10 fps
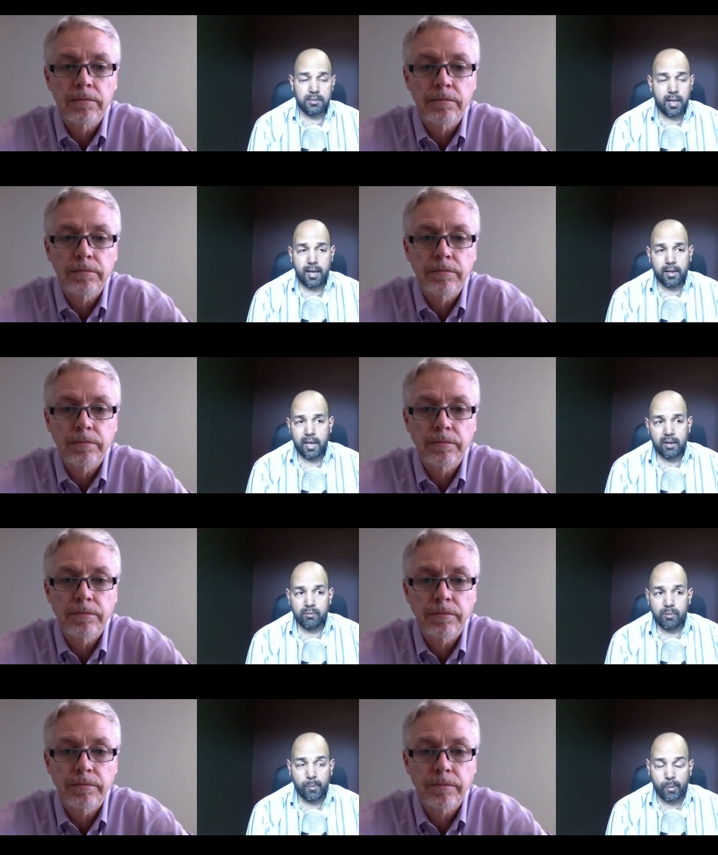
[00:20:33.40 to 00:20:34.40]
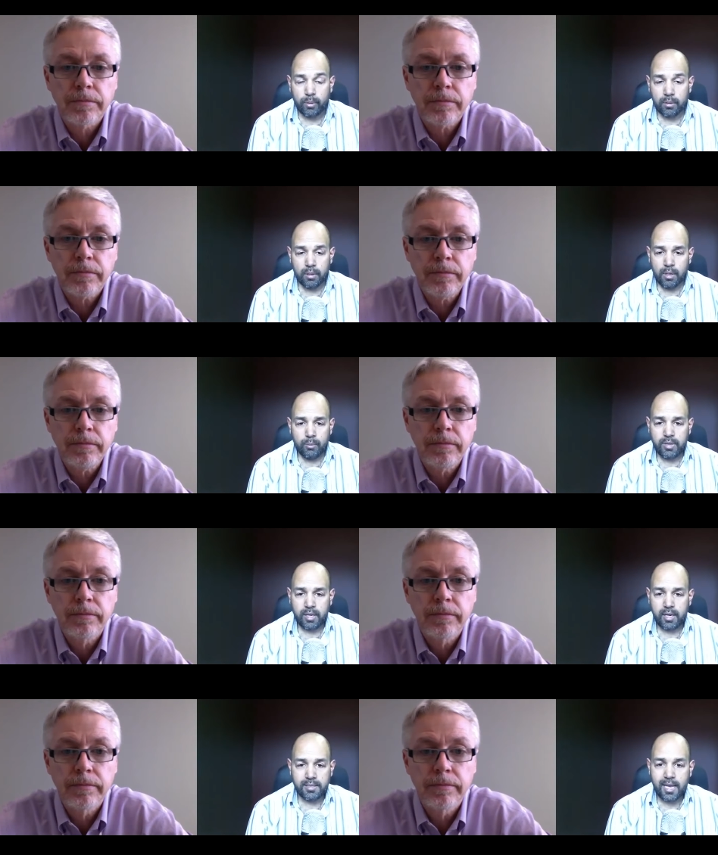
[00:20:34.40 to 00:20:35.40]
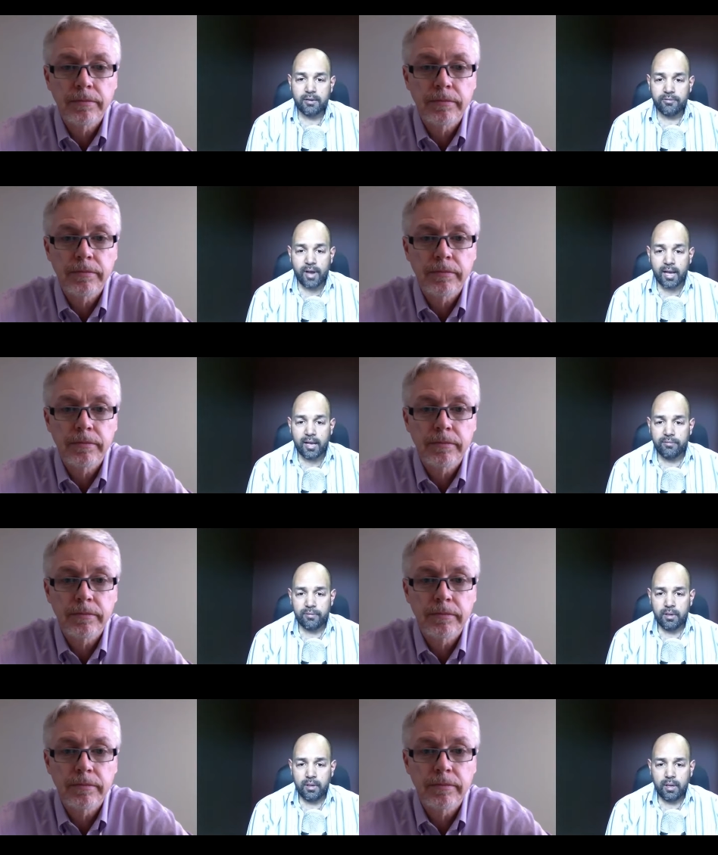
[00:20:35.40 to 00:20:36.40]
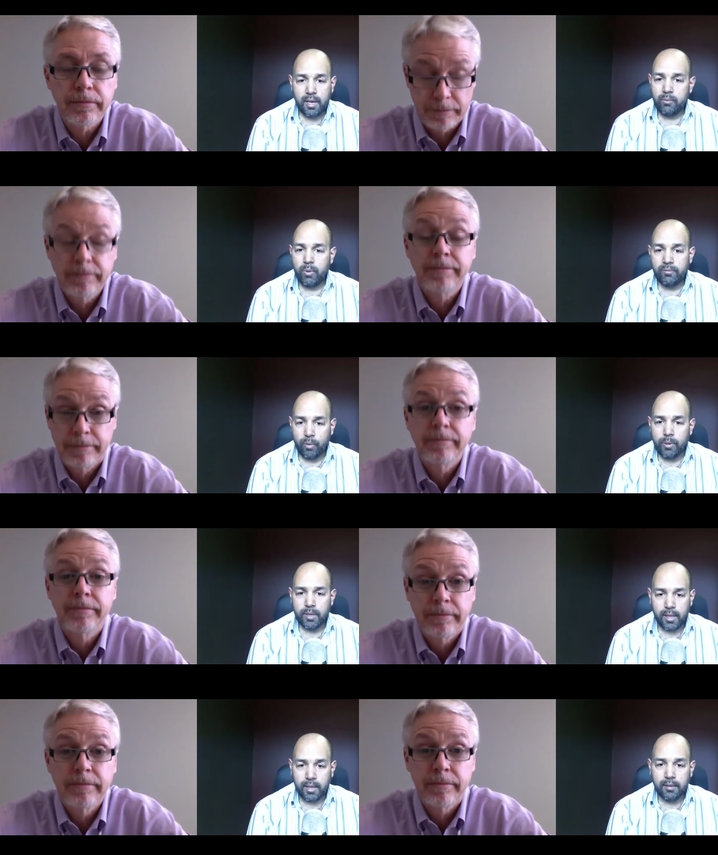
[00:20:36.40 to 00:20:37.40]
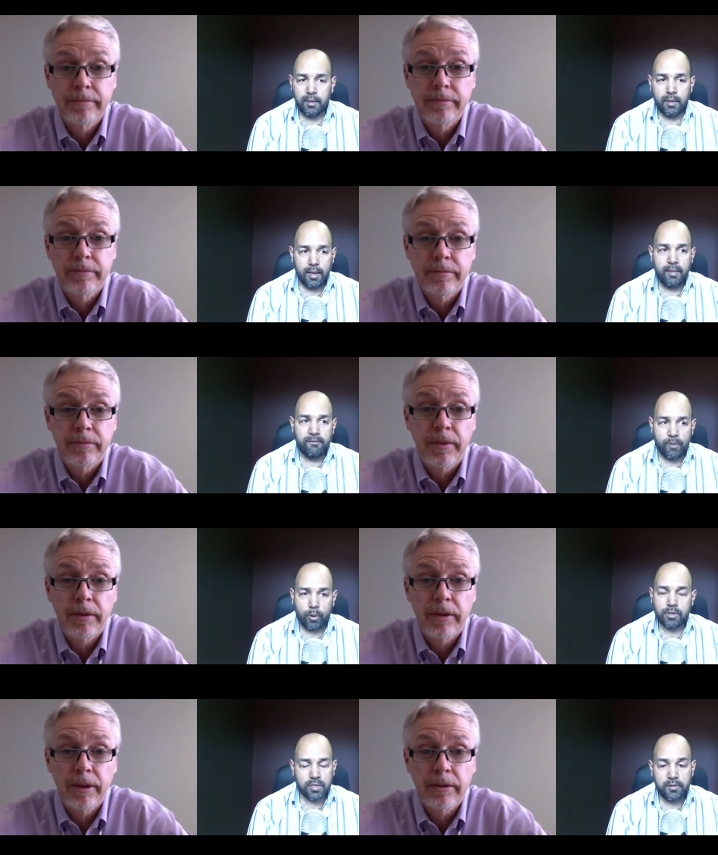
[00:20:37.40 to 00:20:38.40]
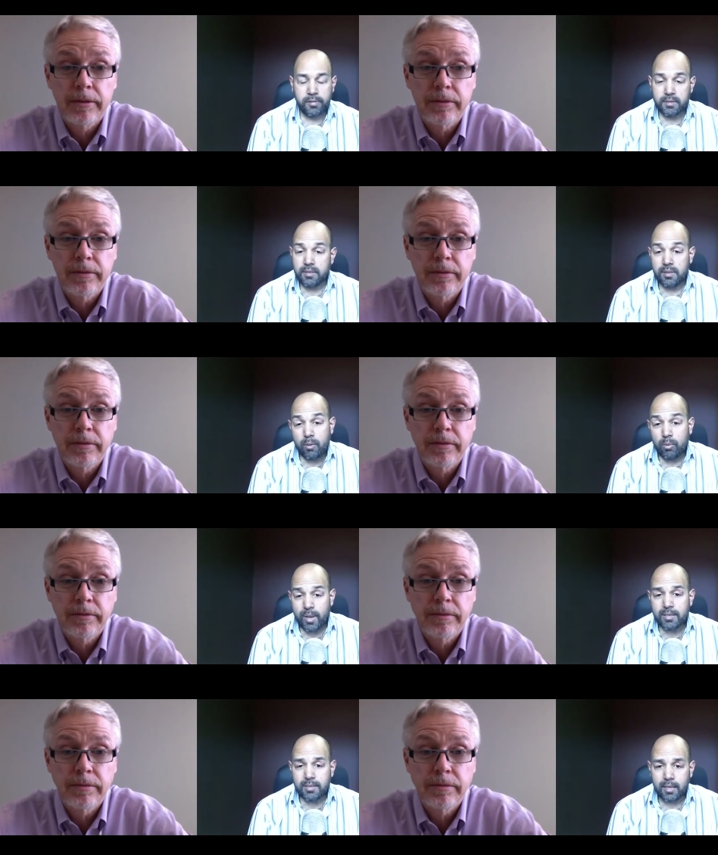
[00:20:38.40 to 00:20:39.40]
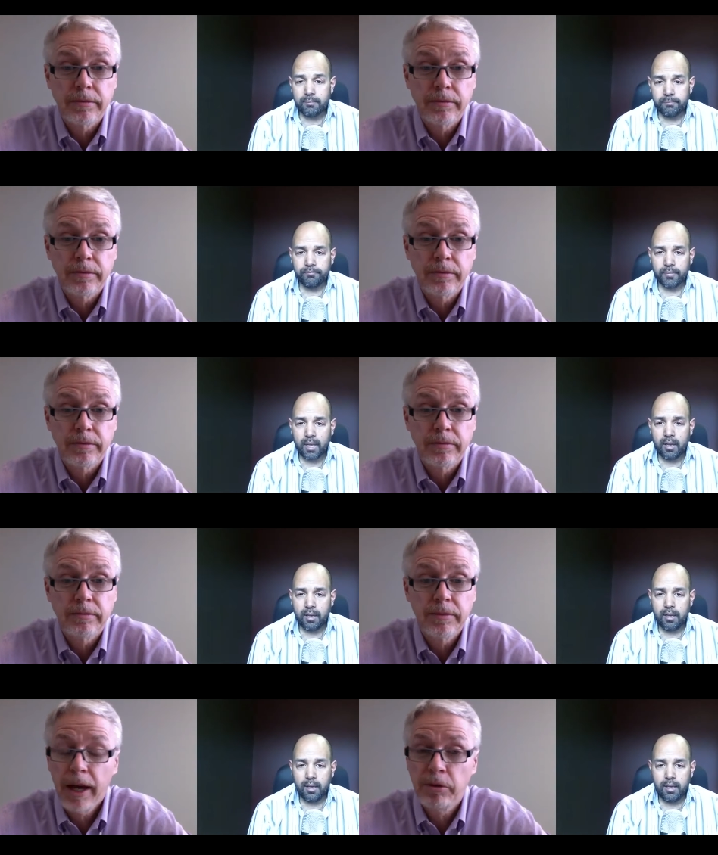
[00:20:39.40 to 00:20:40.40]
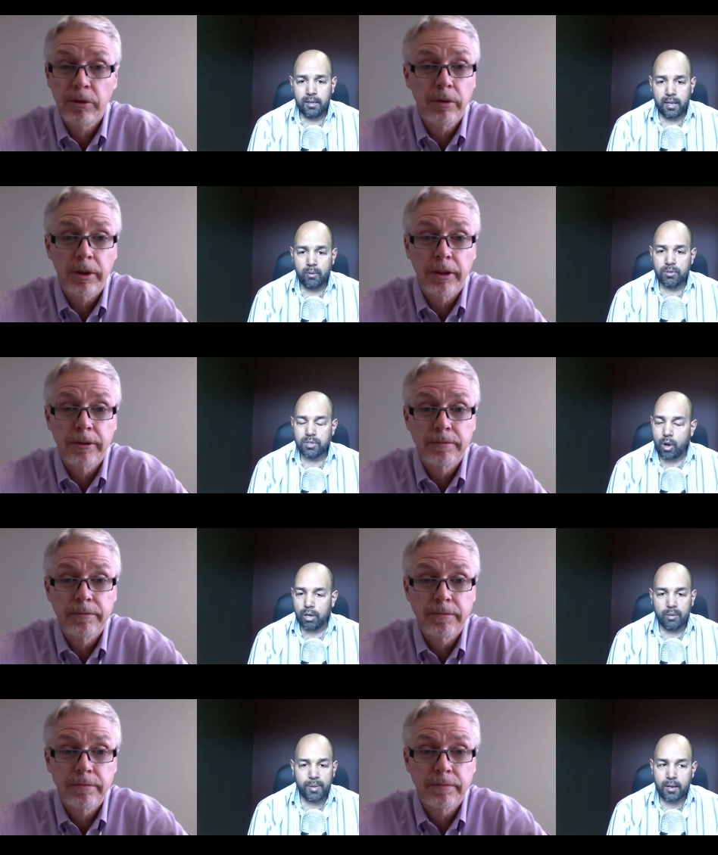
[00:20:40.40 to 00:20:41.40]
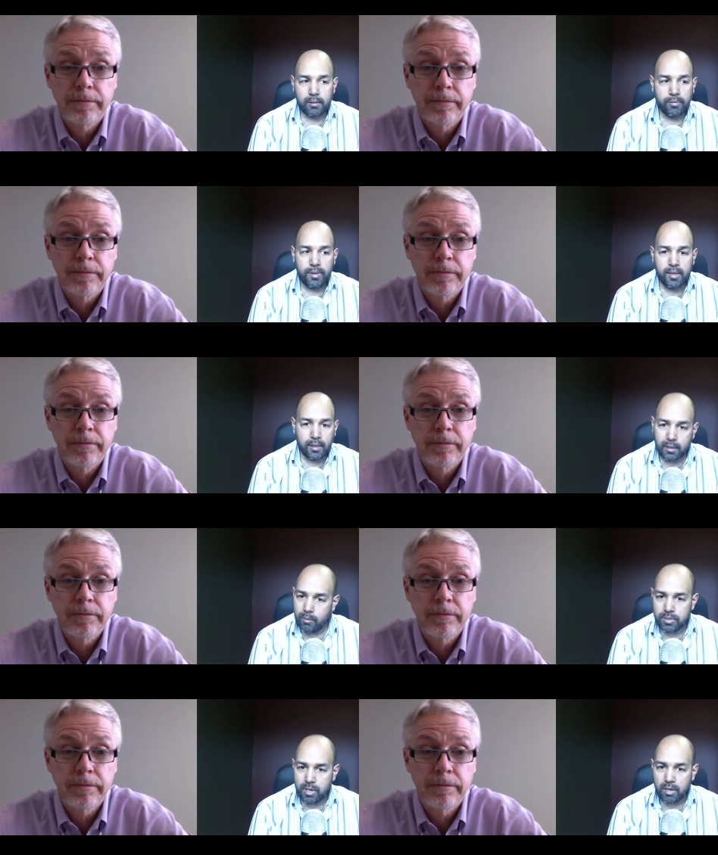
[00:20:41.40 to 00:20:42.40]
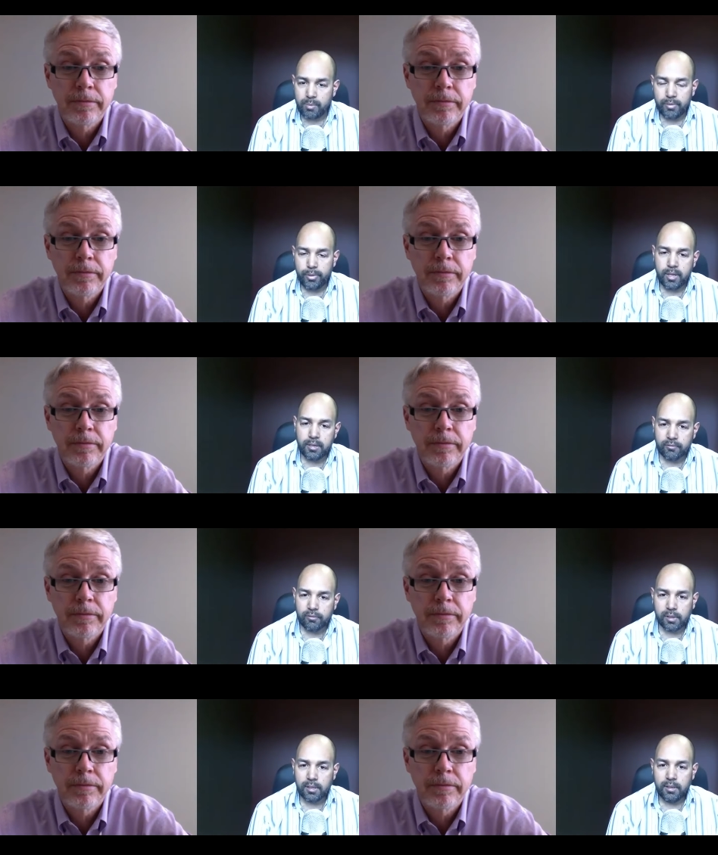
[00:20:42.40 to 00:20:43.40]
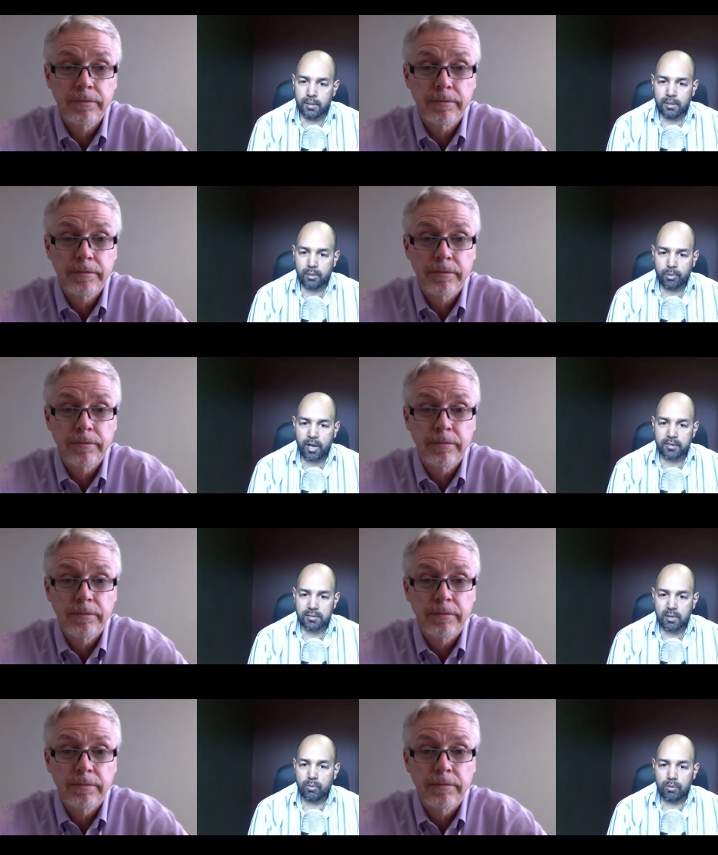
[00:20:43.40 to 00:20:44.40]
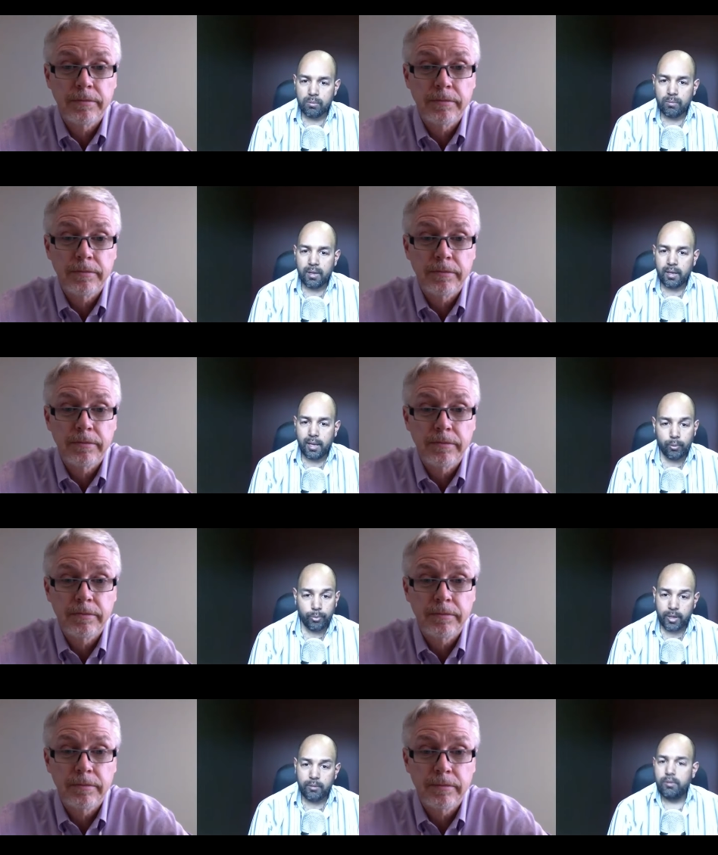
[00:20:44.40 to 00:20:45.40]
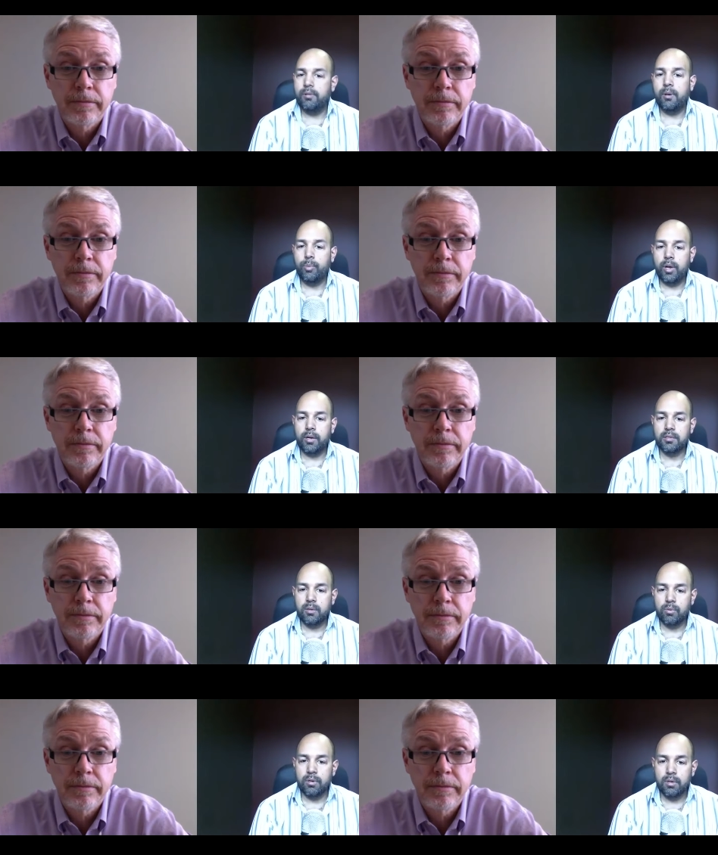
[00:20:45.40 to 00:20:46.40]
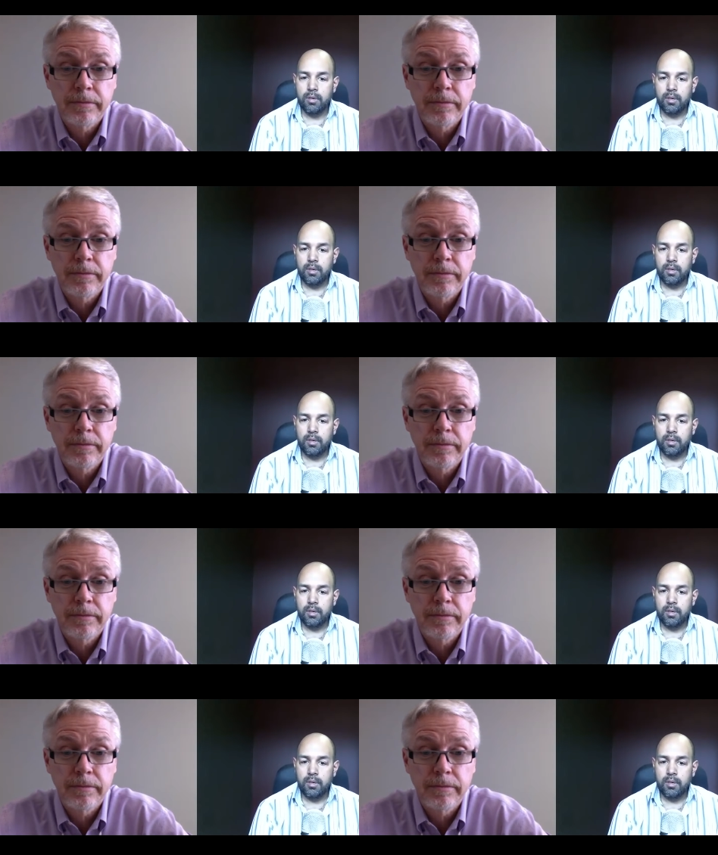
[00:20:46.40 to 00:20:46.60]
Speaker 1: as they had, I can't even remember, but they cut it down to five and went forward again. And they focused on the things that they were best at. Uh, Absolutely. And, and it was all about thinking. It was all about thinking differently. The products that were out there, the thought products that were,